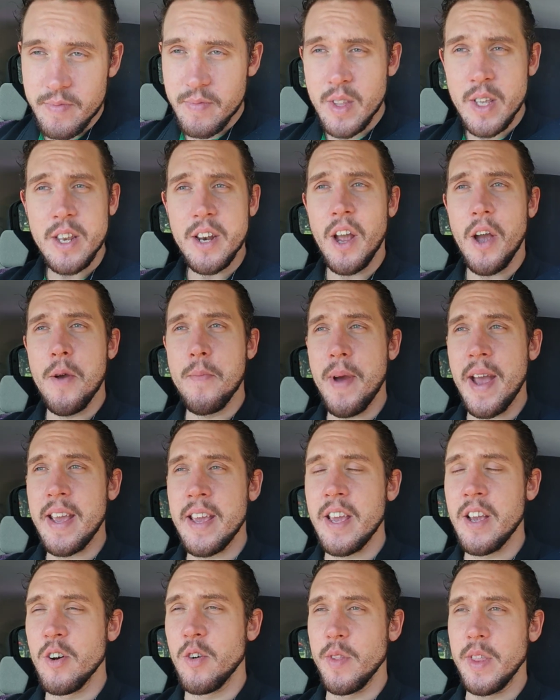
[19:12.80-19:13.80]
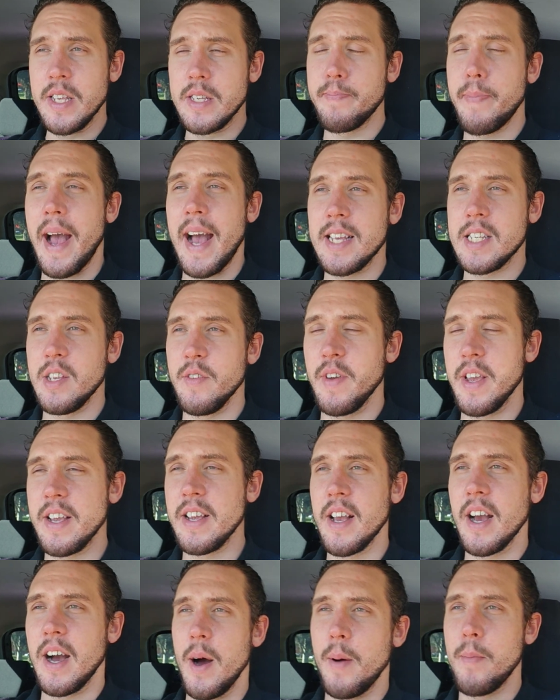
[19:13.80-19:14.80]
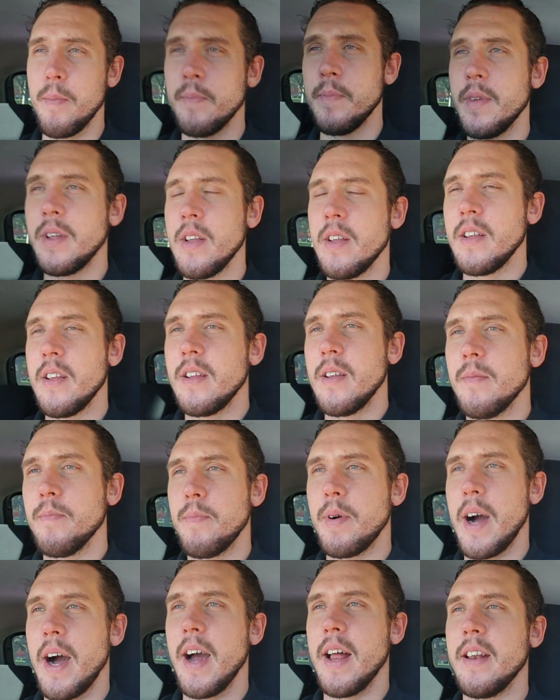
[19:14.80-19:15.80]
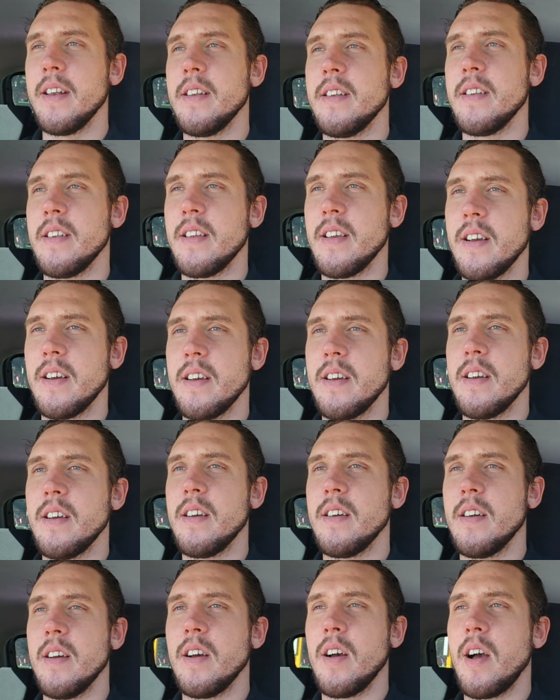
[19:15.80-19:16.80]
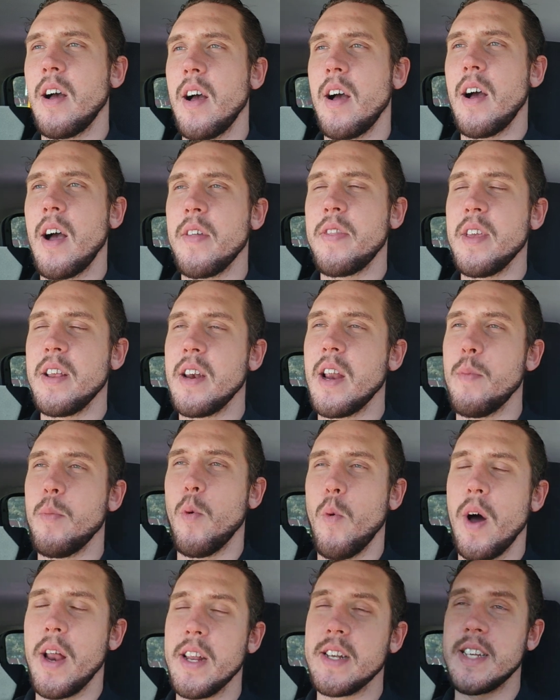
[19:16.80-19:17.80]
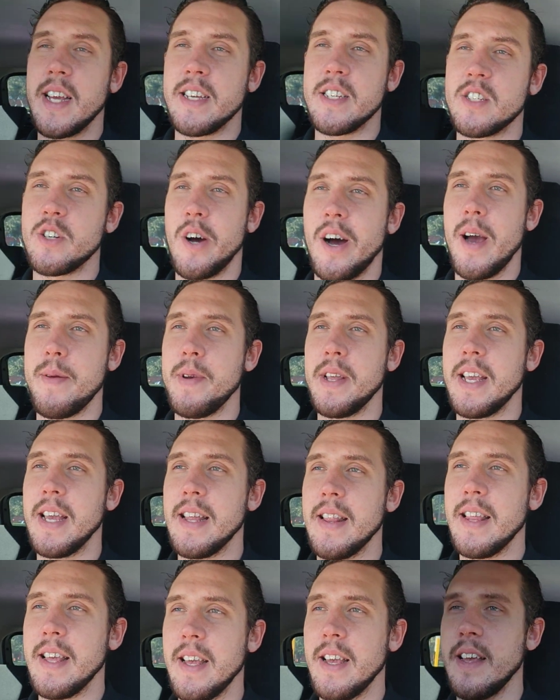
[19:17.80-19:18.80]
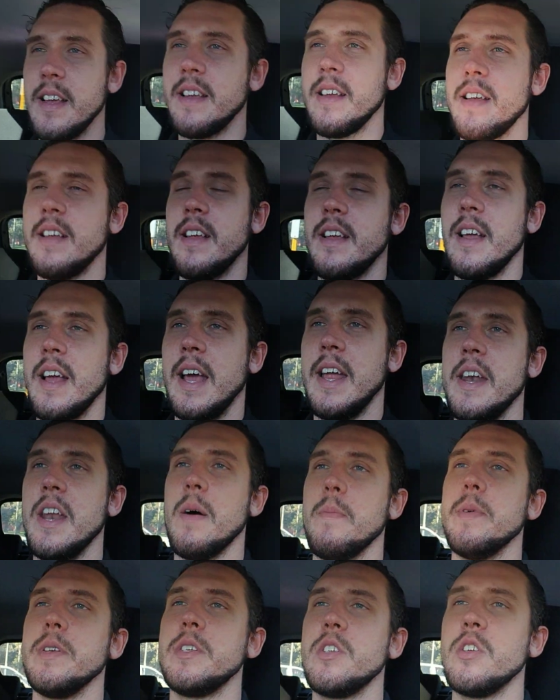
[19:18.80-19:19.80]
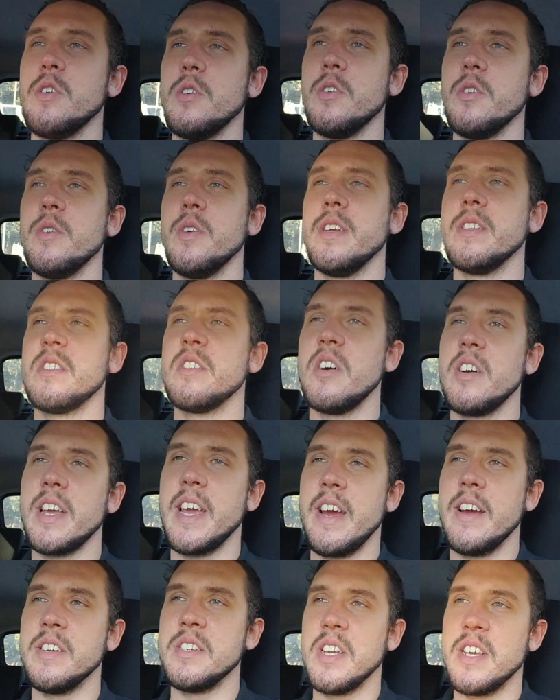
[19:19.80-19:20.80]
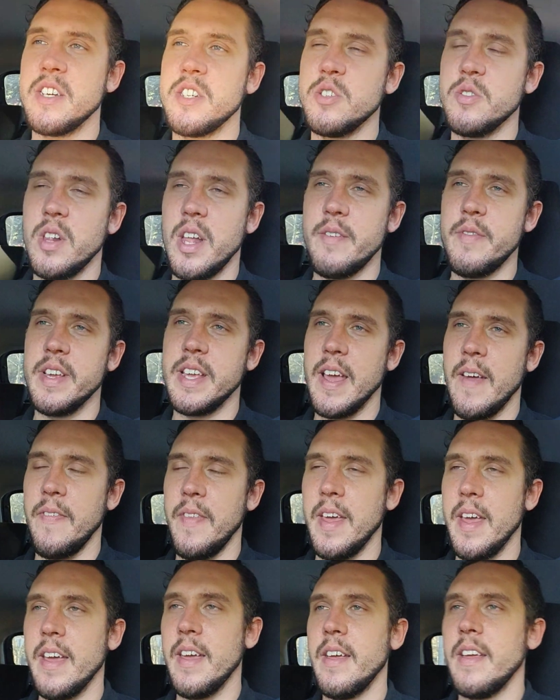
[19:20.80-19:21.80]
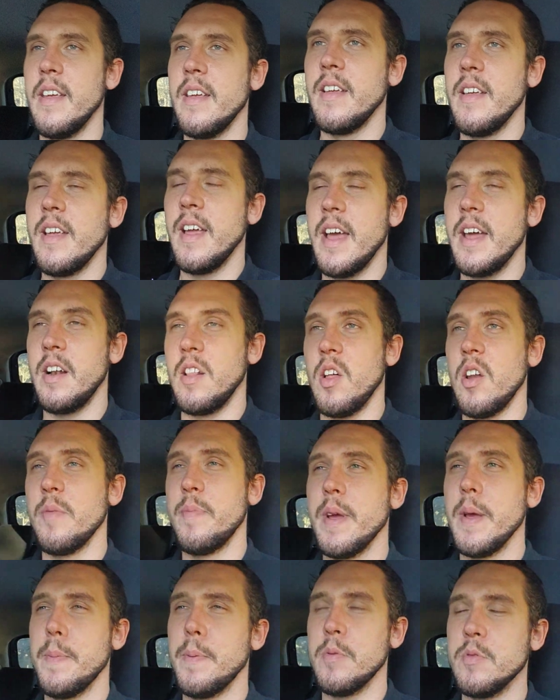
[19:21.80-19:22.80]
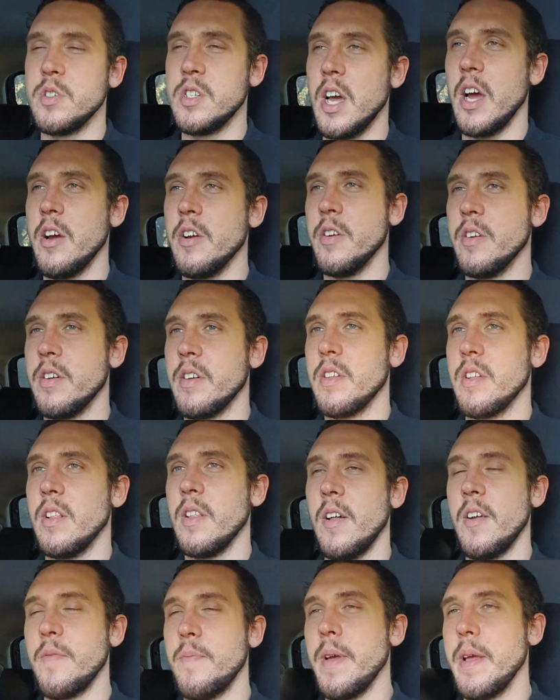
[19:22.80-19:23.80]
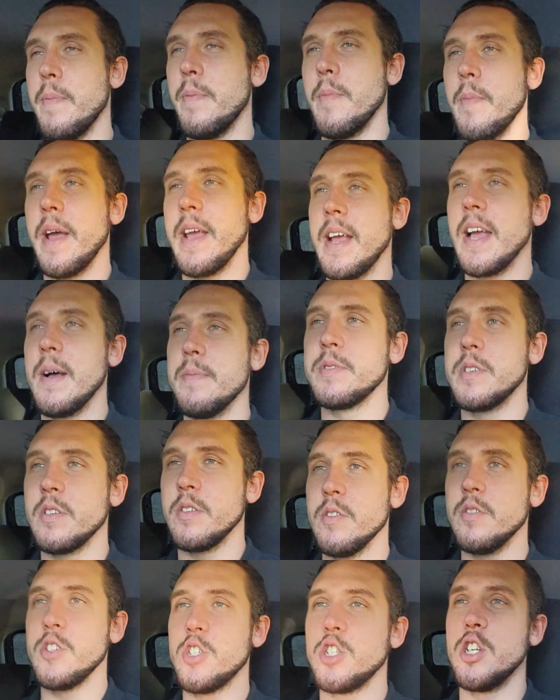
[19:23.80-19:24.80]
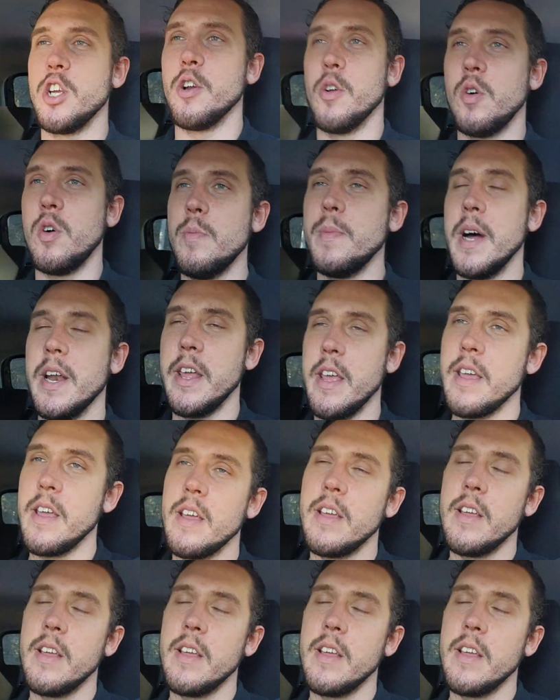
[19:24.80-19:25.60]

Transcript: you know, making all this passive income. But I think number one, it takes time to get there, and number two, it's not guaranteed you'll ever get there. And a lot of people don't. A lot of people make absolute shit all money.